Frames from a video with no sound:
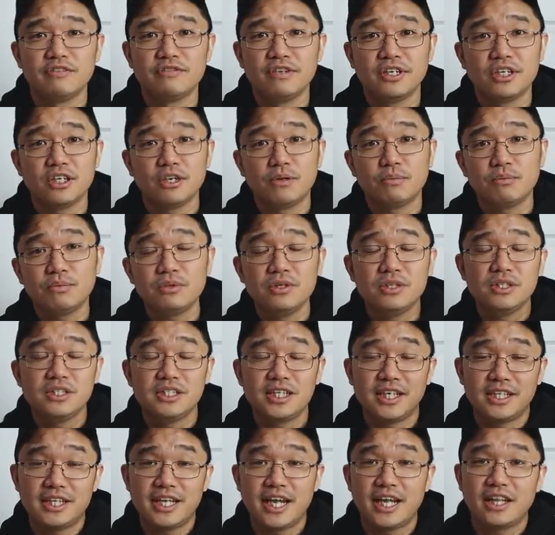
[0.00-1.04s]
this video,
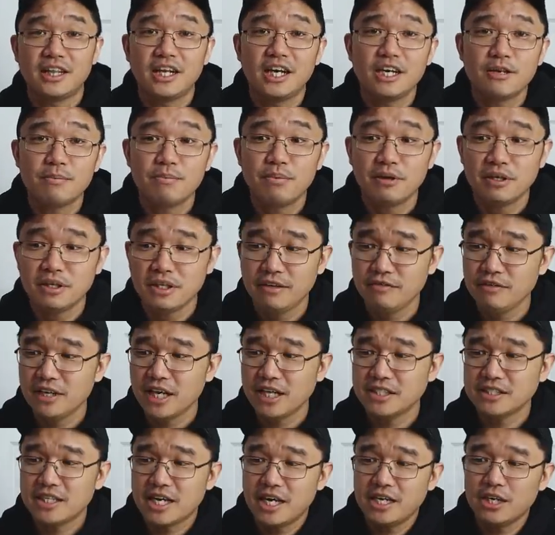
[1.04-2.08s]
please hit that like button. If
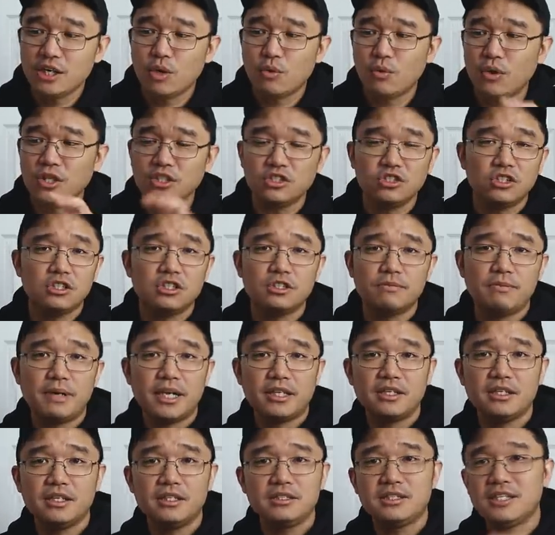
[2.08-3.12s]
you guys got any questions
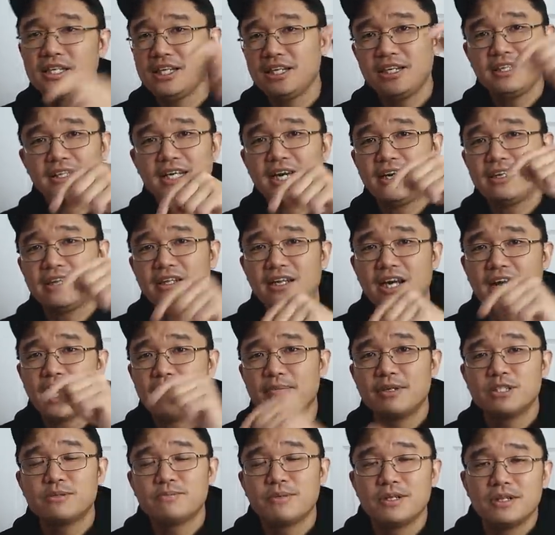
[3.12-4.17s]
about this, hit it down in the
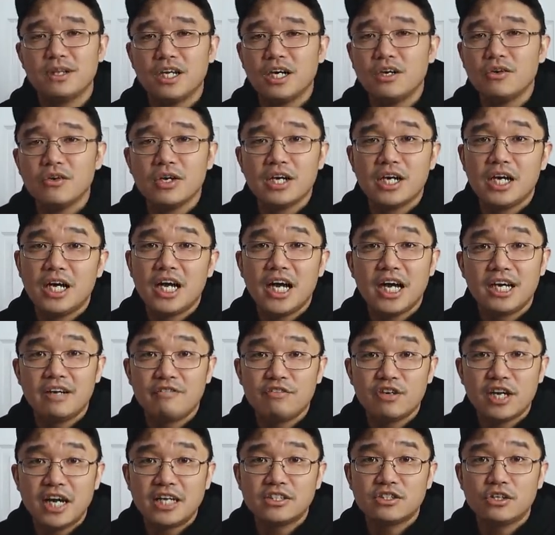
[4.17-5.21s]
comments below.
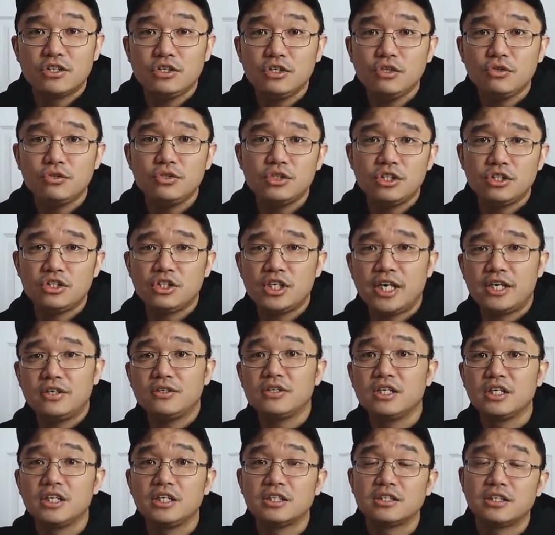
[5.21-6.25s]
And if you guys are new to this
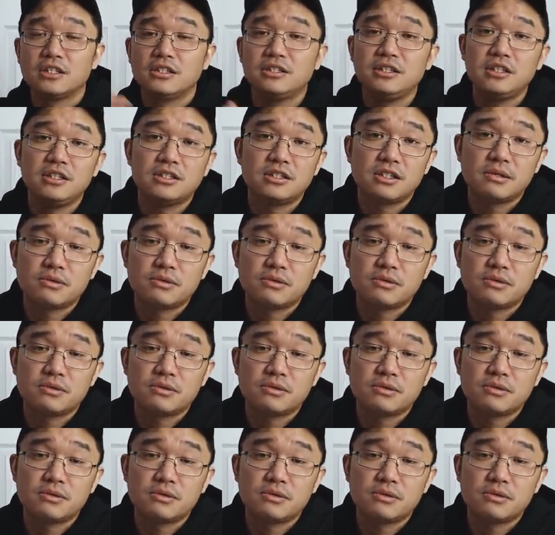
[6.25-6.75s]
channel, consider